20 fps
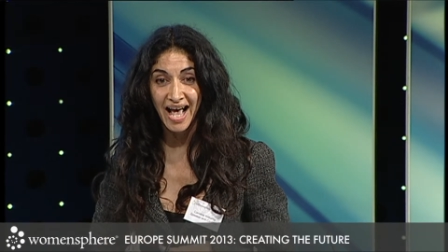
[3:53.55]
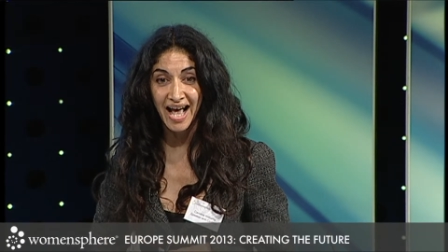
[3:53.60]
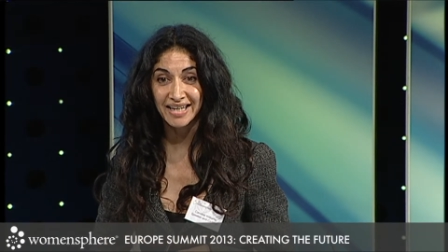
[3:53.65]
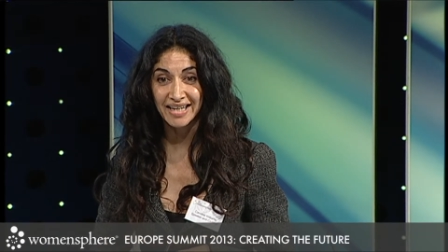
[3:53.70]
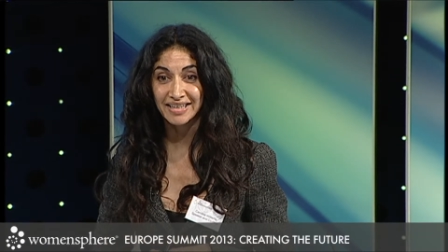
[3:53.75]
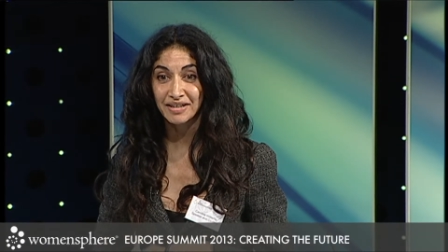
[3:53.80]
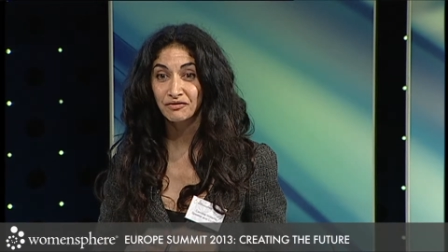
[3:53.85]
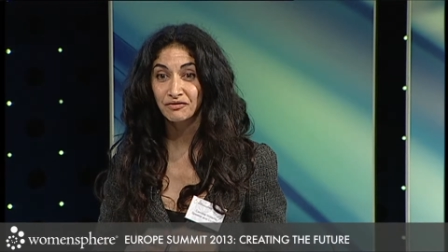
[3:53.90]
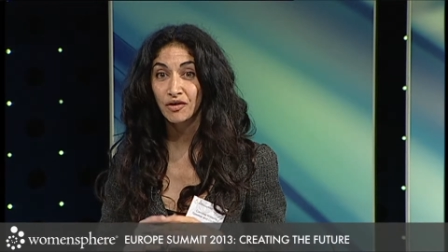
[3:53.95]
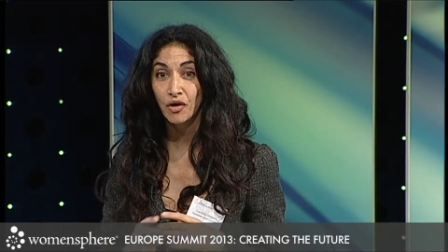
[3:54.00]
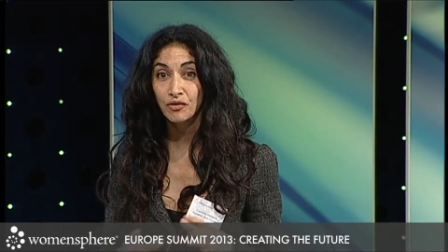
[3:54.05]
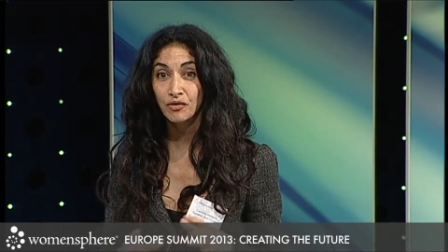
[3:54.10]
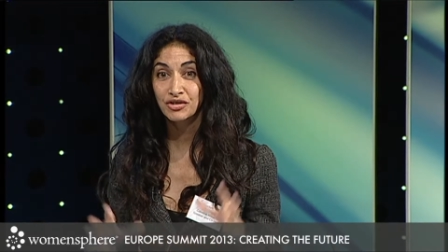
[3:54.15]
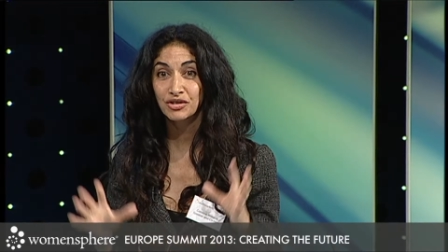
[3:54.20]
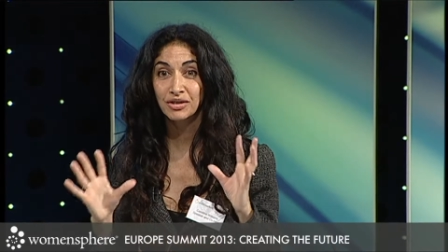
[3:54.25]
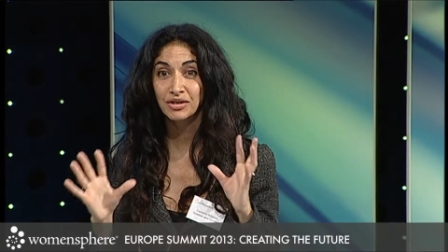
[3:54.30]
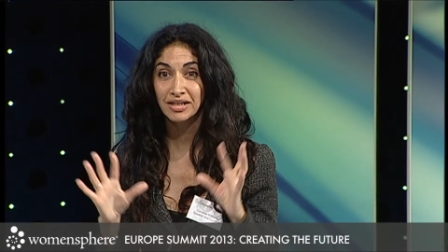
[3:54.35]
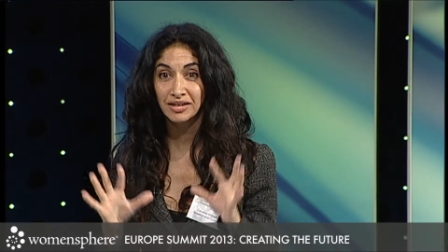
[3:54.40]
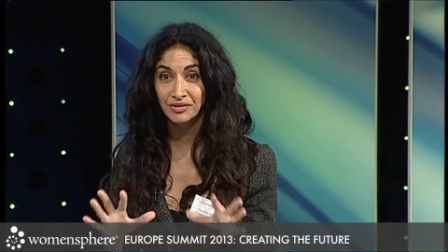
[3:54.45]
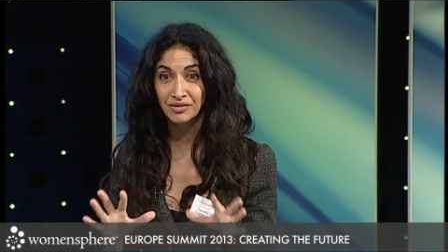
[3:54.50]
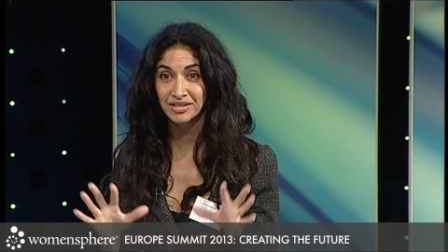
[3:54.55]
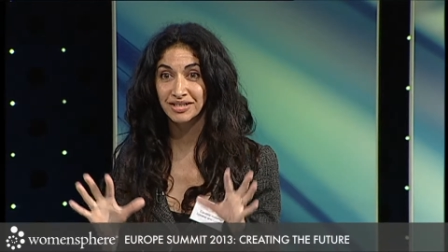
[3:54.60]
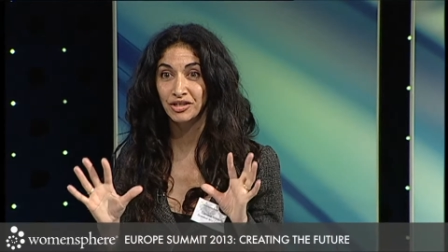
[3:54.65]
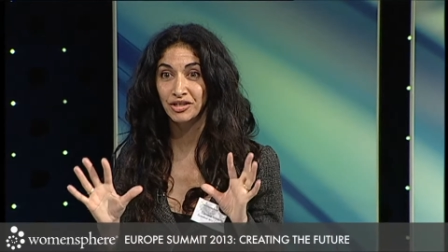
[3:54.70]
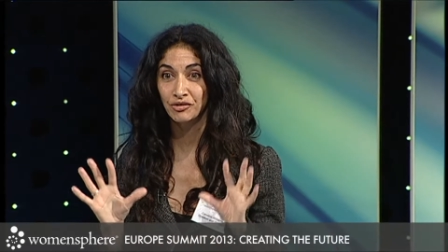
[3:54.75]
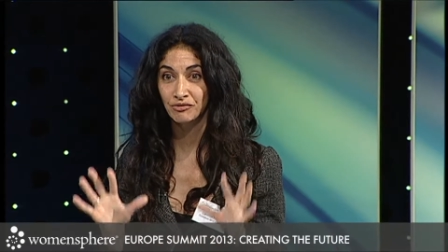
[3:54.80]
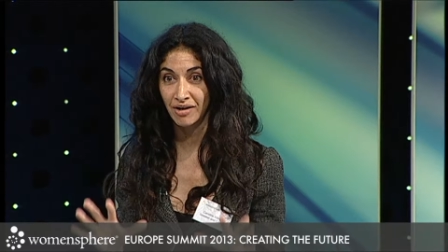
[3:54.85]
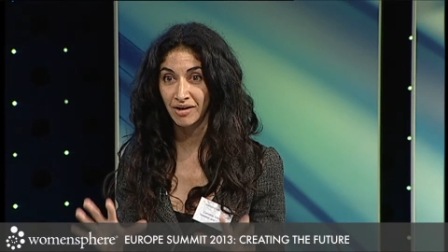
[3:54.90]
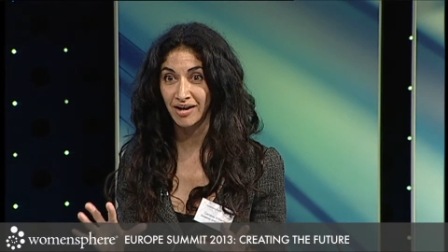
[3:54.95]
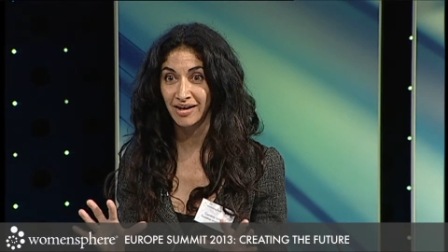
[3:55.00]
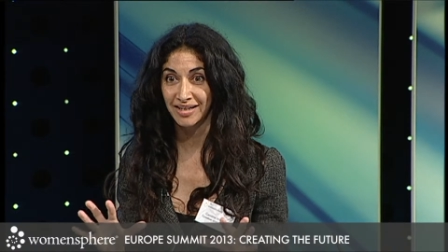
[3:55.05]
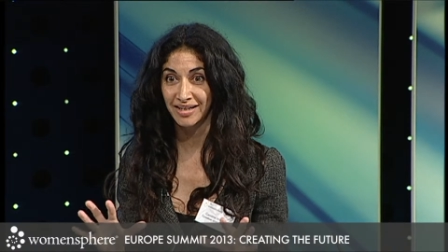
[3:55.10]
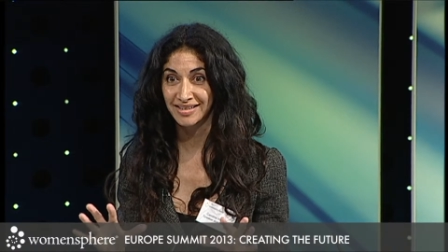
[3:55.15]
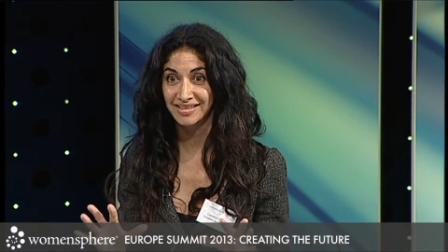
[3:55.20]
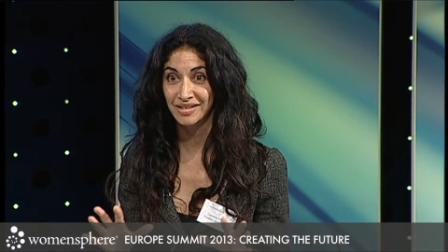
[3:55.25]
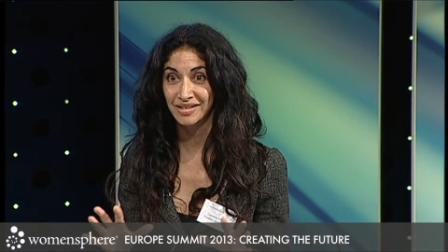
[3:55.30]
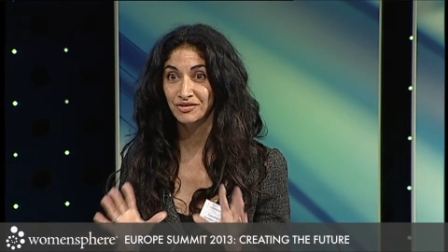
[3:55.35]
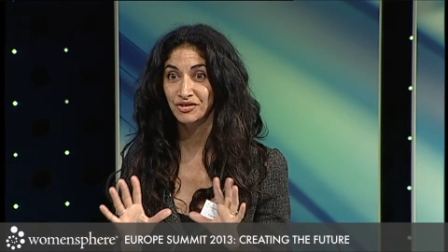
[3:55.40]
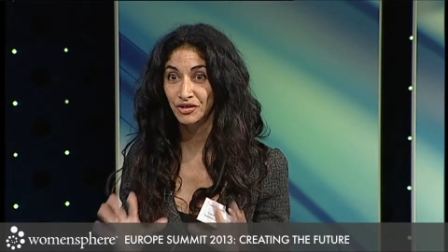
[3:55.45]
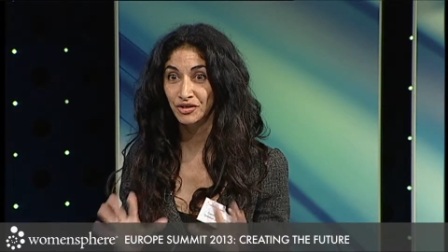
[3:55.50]
And it involves you closing your
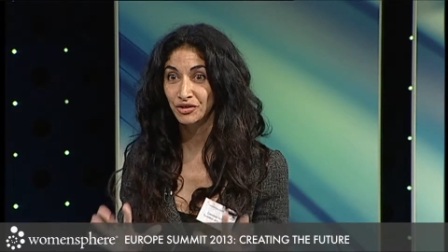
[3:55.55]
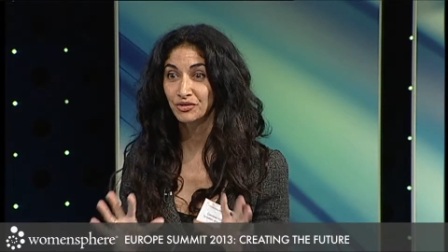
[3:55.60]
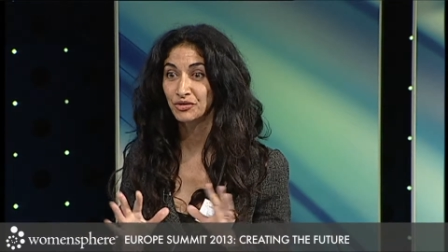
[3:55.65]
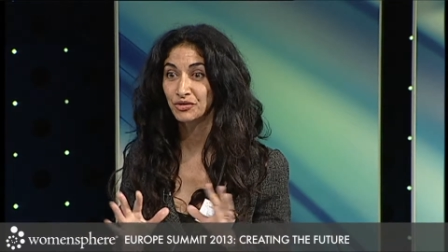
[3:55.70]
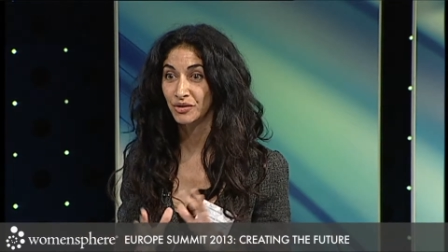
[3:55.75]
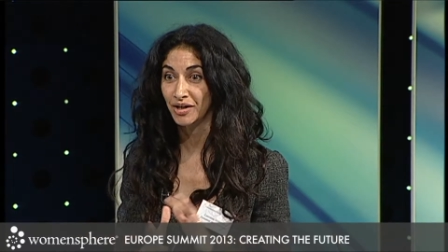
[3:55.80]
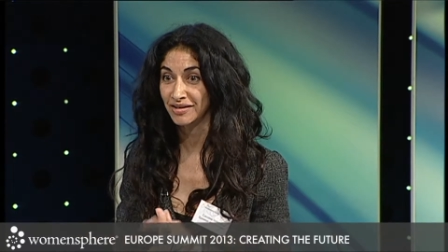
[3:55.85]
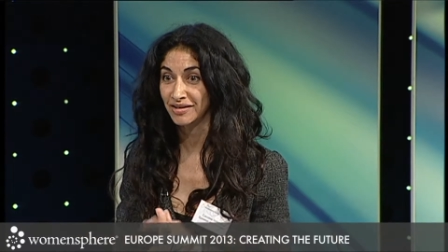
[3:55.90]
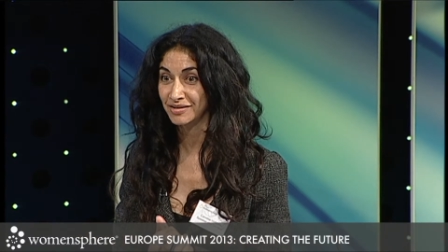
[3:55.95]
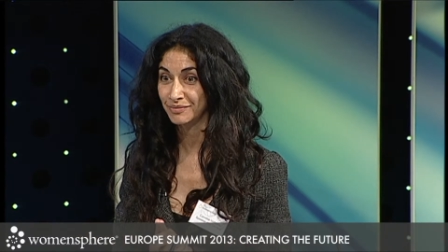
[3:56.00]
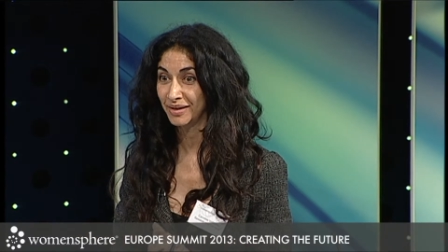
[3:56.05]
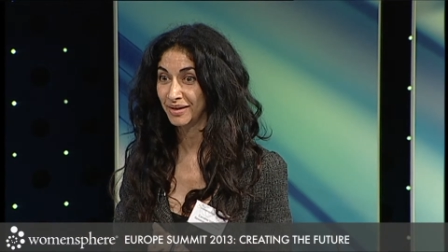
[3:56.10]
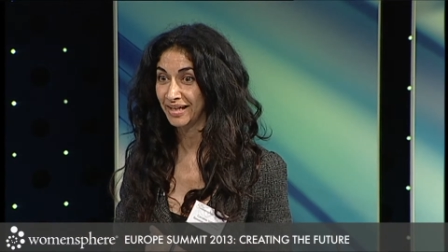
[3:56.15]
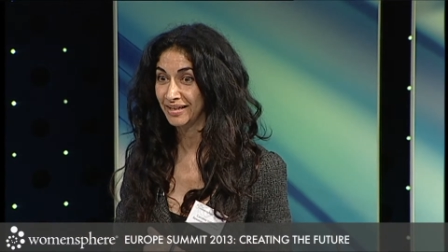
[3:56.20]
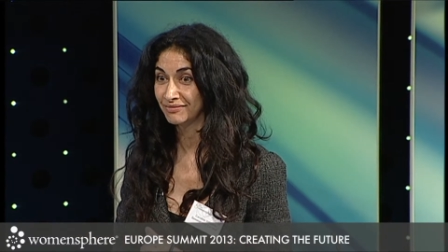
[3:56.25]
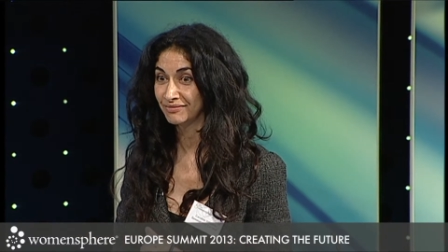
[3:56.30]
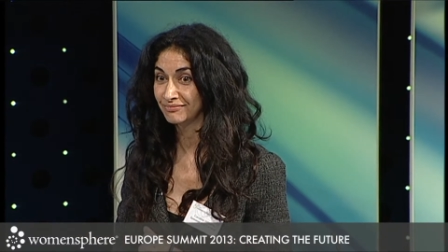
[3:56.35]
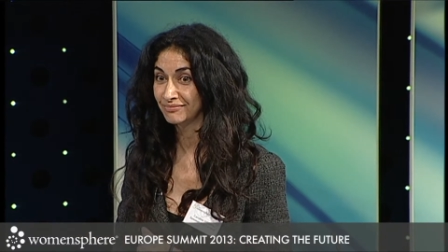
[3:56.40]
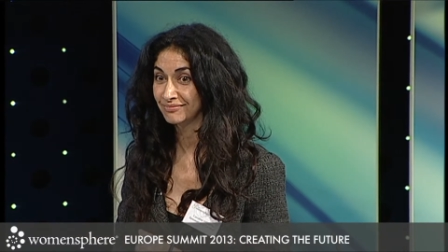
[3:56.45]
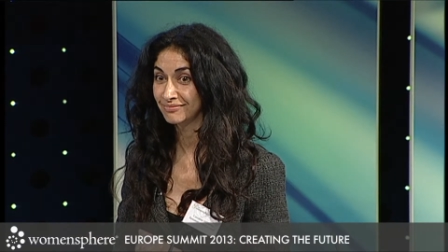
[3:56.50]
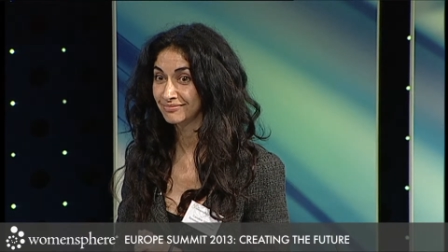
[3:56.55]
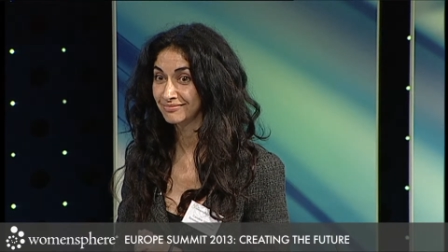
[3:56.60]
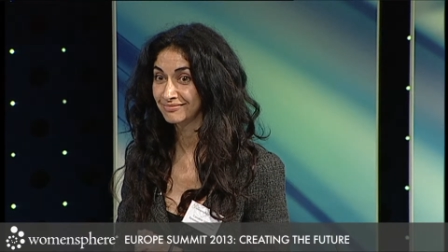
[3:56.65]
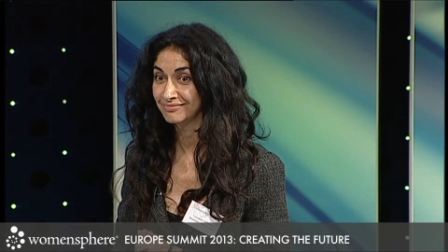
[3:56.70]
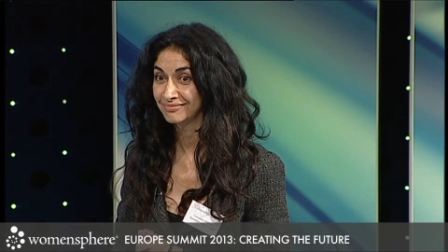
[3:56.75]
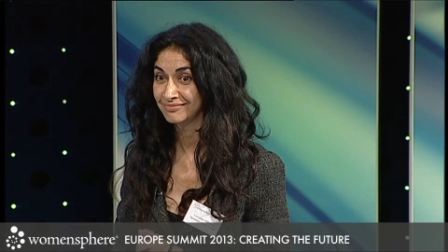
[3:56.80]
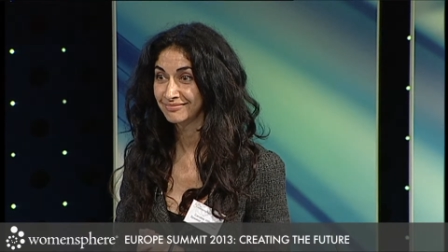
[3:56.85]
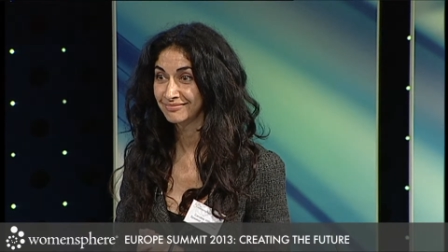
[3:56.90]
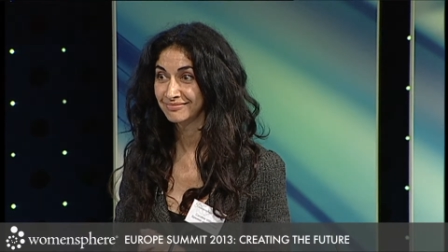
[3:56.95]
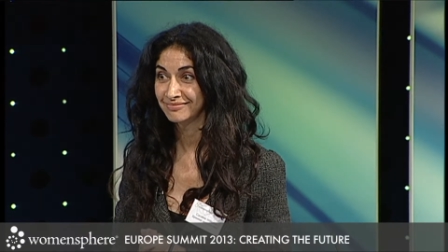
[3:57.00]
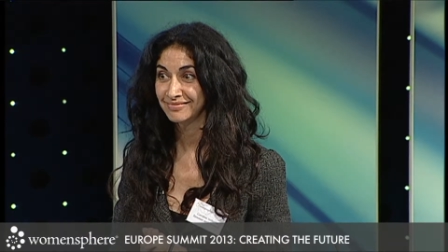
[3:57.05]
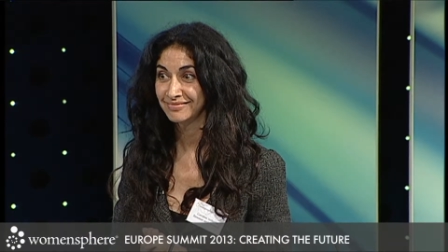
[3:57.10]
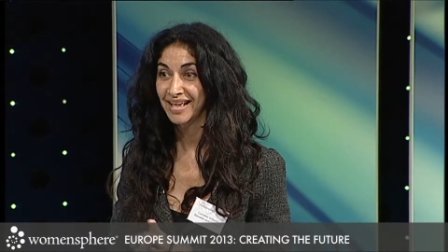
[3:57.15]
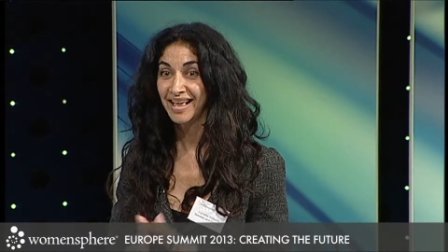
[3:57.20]
eyes. Now, do you trust me? Yes.